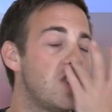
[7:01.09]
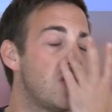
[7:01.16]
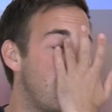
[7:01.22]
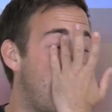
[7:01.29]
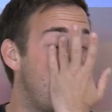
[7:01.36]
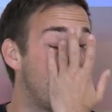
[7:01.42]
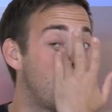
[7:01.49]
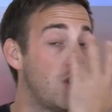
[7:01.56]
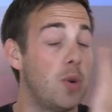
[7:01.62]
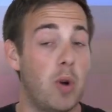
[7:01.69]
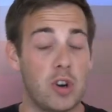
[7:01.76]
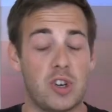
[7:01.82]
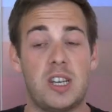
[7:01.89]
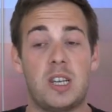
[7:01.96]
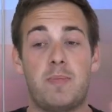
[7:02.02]
So yeah, do
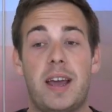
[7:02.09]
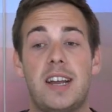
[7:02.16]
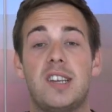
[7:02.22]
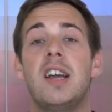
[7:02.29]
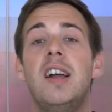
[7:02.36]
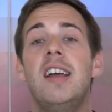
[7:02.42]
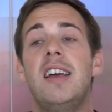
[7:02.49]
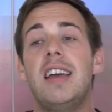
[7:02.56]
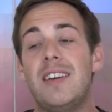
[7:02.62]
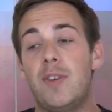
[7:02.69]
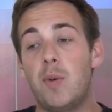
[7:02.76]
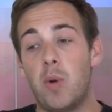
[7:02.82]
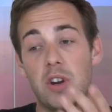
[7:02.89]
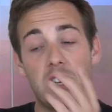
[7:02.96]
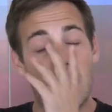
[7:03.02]
watch this space. If
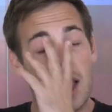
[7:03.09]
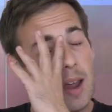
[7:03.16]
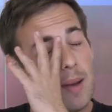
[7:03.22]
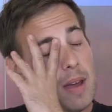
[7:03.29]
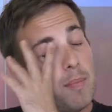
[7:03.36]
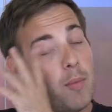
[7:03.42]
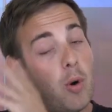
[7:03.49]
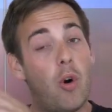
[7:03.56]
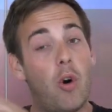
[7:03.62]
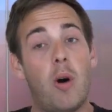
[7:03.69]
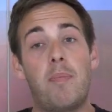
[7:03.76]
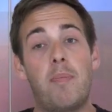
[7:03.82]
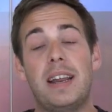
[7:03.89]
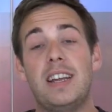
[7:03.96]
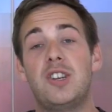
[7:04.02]
you want to learn
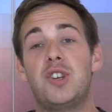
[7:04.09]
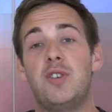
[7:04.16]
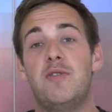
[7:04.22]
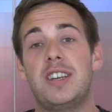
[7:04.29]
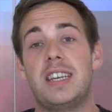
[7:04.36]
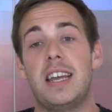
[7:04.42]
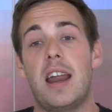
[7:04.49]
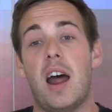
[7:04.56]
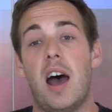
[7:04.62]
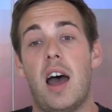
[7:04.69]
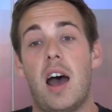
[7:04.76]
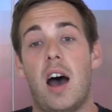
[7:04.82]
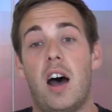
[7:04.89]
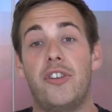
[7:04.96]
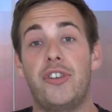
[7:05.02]
more, please do visit
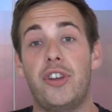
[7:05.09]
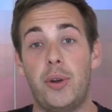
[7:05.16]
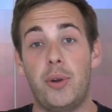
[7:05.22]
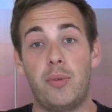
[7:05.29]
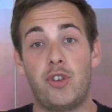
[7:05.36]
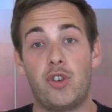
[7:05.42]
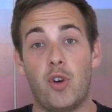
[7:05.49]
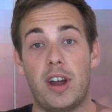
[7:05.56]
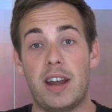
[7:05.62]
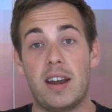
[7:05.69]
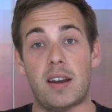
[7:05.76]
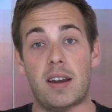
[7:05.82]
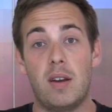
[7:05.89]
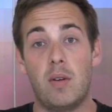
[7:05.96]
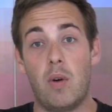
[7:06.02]
our new joint
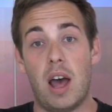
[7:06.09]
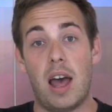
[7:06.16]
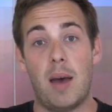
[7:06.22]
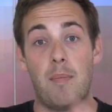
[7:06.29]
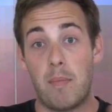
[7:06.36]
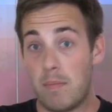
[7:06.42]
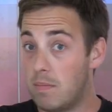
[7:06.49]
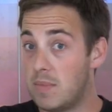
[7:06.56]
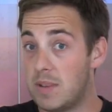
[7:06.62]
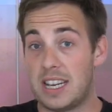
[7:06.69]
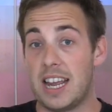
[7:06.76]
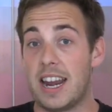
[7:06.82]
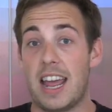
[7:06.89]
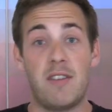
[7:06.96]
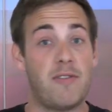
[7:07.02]

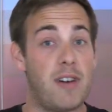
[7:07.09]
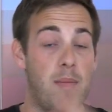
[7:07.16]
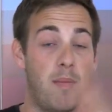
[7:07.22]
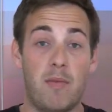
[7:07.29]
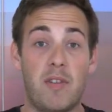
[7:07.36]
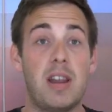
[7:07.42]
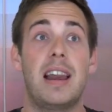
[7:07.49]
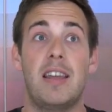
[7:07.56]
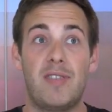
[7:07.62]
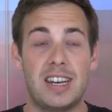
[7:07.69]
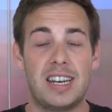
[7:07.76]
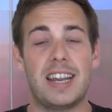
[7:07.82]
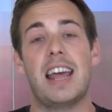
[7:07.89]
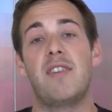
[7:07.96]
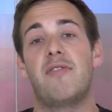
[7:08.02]
DNA Farm, Living
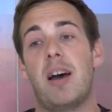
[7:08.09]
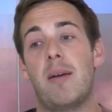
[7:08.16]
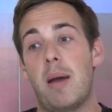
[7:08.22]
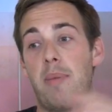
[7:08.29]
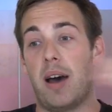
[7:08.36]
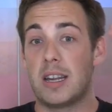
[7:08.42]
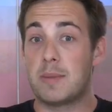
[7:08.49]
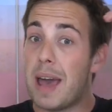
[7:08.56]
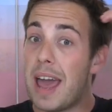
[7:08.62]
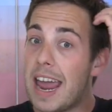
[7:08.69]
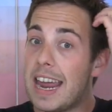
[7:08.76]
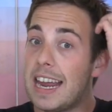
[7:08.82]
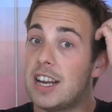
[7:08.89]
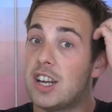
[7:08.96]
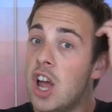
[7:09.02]
DNA Findmypast
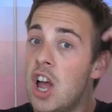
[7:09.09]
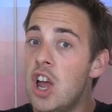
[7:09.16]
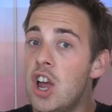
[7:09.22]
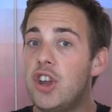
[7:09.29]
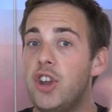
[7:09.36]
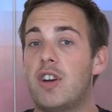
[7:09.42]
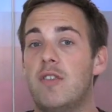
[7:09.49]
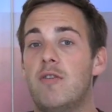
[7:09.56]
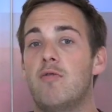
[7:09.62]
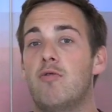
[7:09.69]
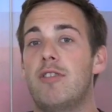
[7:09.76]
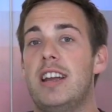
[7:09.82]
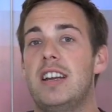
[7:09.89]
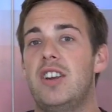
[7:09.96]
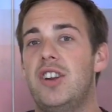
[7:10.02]
page. You can
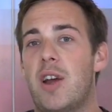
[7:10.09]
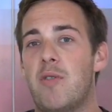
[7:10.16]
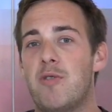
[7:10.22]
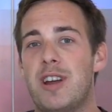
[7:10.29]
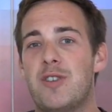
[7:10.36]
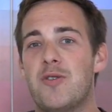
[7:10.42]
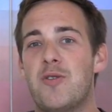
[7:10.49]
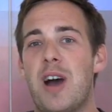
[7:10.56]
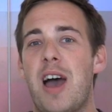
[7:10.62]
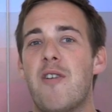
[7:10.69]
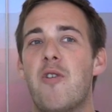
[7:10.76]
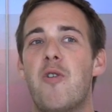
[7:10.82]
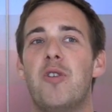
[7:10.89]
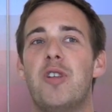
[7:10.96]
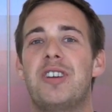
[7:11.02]
read
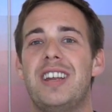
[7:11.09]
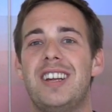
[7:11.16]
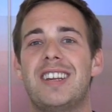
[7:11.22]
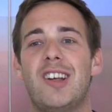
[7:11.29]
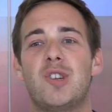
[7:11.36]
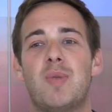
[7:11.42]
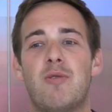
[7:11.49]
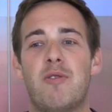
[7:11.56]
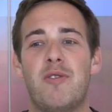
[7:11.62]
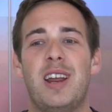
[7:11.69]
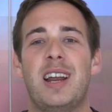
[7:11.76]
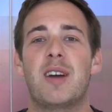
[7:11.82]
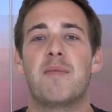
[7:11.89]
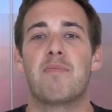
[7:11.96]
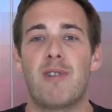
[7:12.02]
all the details we're
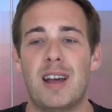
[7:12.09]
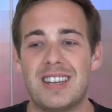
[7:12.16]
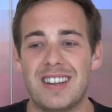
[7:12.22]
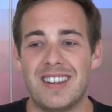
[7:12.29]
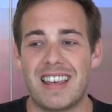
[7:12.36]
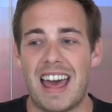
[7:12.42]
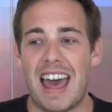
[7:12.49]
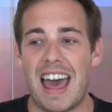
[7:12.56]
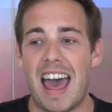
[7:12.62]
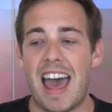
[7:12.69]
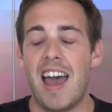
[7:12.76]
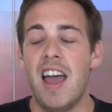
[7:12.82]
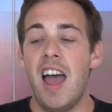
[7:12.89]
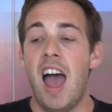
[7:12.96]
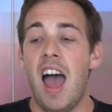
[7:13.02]
revealing at present
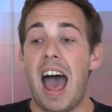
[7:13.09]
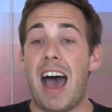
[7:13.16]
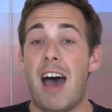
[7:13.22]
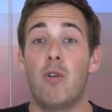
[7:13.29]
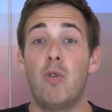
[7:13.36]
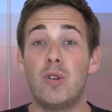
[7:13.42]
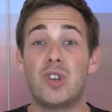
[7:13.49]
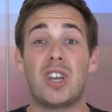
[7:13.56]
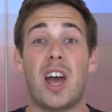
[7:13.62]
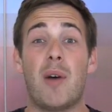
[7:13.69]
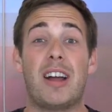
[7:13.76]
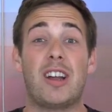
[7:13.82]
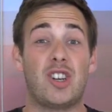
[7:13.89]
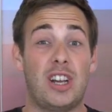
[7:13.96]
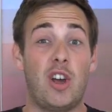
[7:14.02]
there. And also,
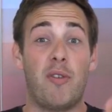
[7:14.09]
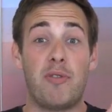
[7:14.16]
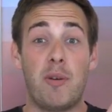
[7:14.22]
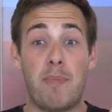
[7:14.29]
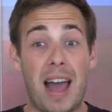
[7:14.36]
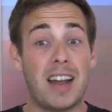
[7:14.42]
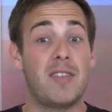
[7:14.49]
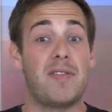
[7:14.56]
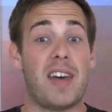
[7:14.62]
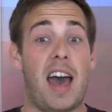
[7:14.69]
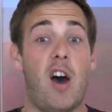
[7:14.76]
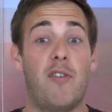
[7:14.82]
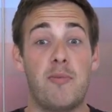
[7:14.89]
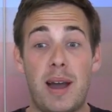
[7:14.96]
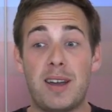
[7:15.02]
actually, off the back
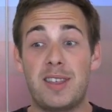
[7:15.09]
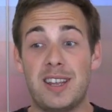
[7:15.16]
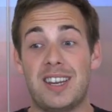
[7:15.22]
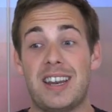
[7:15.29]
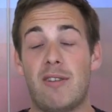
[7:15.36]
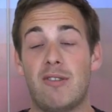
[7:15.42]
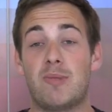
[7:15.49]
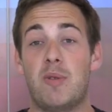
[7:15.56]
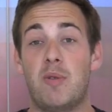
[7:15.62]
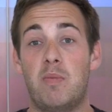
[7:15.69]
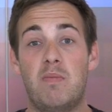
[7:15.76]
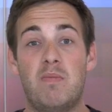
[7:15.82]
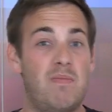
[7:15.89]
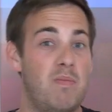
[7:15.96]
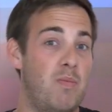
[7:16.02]
of this
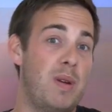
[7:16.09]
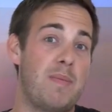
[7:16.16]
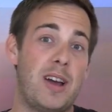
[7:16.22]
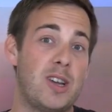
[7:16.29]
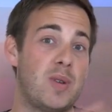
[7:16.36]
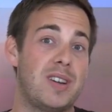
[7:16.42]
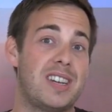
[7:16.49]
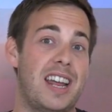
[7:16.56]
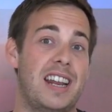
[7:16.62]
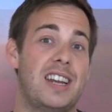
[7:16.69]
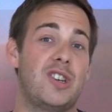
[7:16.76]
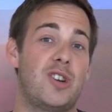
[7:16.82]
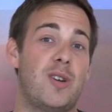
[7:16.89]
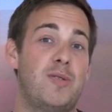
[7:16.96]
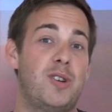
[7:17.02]
announcement, we might as well take
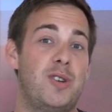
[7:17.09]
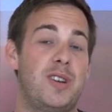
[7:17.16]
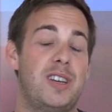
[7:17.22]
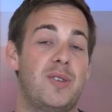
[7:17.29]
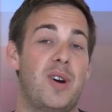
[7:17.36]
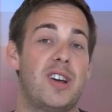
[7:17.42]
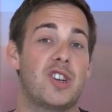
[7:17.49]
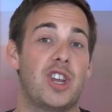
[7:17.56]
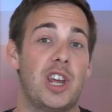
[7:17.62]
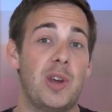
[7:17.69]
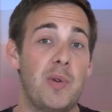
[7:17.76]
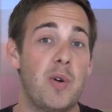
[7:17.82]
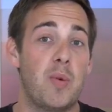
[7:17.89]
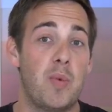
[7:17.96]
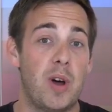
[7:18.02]
this as an opportunity to ask you
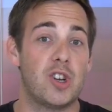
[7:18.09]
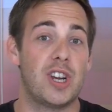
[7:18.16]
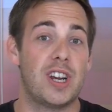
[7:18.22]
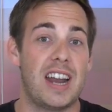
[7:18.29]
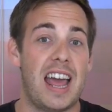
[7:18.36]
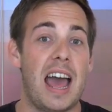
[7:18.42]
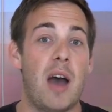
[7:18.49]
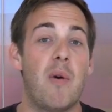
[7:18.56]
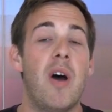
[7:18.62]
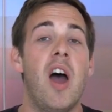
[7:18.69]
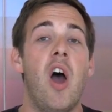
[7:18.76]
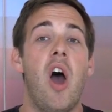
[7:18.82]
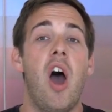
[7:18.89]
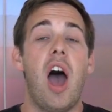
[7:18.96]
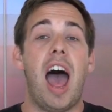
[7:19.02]
who are watching now,
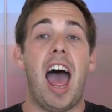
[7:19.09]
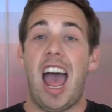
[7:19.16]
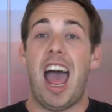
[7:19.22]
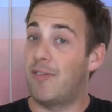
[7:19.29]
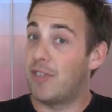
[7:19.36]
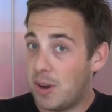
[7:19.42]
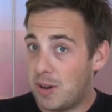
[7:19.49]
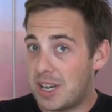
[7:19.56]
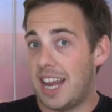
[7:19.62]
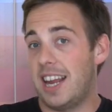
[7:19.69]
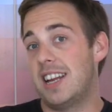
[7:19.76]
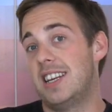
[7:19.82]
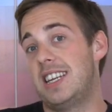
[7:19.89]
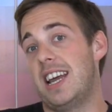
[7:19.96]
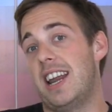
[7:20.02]
have you
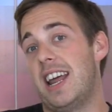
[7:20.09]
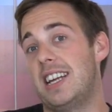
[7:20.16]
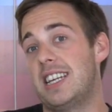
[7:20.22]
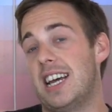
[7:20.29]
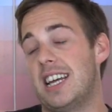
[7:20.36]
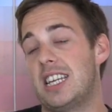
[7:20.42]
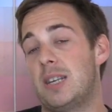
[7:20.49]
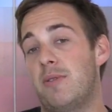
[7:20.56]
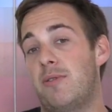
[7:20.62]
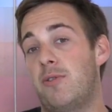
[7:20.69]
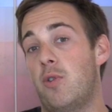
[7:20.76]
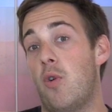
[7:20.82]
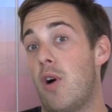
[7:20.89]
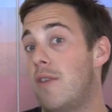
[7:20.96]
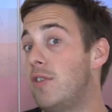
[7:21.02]
taken DNA tests
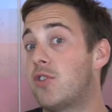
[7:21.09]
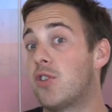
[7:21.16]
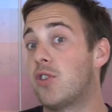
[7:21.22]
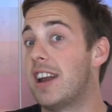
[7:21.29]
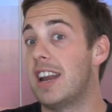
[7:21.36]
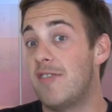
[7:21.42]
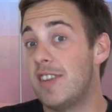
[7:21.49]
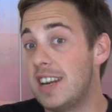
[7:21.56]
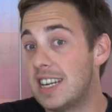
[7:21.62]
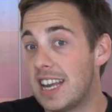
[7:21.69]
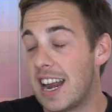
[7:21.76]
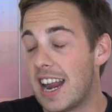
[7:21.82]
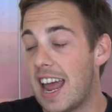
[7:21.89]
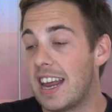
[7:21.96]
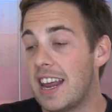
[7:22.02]
before? Have you tried Living
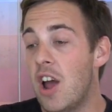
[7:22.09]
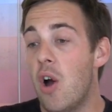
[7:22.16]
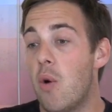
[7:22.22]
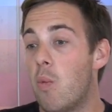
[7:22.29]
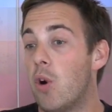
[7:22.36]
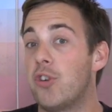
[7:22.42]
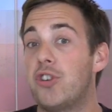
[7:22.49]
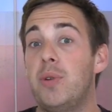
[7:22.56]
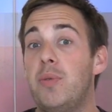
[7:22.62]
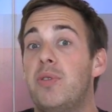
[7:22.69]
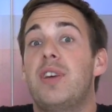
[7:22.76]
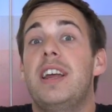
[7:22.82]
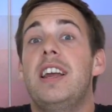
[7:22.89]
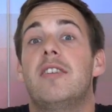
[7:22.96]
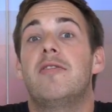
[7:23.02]
DNA? What do you
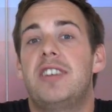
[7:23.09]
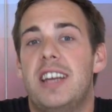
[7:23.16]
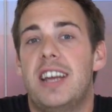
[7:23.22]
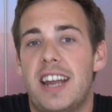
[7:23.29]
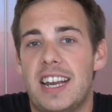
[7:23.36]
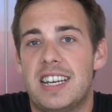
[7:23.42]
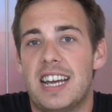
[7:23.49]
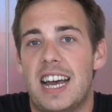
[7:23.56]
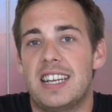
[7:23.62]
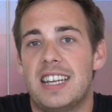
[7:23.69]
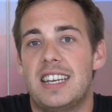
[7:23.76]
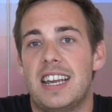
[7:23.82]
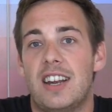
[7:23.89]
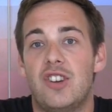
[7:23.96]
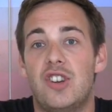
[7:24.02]
think of DNA
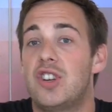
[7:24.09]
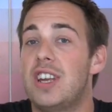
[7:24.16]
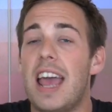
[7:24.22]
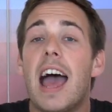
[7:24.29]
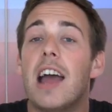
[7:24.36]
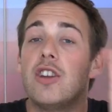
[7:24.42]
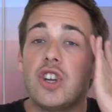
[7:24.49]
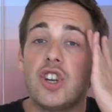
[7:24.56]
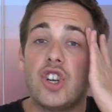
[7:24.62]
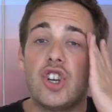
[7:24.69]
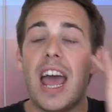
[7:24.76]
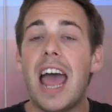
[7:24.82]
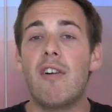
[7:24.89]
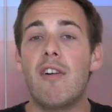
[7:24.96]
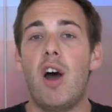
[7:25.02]
testing? Just
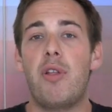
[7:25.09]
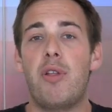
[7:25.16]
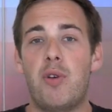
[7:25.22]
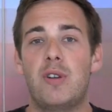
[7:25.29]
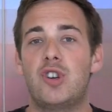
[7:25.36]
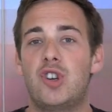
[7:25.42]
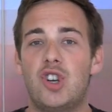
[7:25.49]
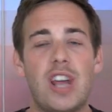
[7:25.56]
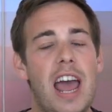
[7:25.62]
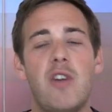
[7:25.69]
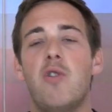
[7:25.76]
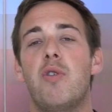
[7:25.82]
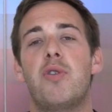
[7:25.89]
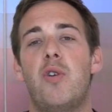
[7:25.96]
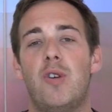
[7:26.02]
share
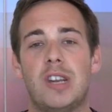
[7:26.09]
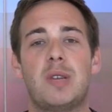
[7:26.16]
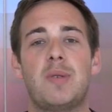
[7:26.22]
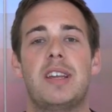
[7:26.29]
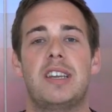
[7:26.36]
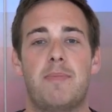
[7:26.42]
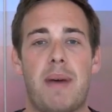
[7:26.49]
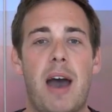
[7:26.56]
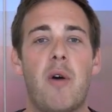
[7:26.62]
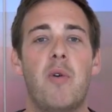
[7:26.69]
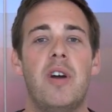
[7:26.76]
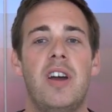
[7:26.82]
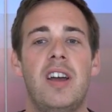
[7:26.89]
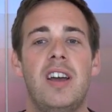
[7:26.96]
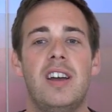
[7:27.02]
your thoughts with us
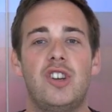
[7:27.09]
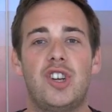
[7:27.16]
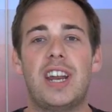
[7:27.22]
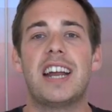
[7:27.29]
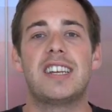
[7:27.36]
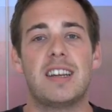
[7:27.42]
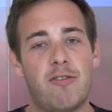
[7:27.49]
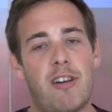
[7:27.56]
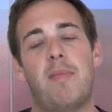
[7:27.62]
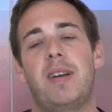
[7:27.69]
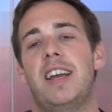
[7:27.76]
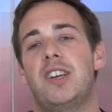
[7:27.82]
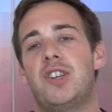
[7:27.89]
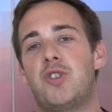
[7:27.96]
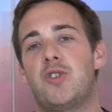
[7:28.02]
about genetic family
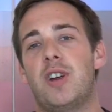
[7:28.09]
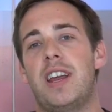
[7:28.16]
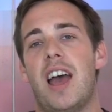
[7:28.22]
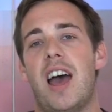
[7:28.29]
history.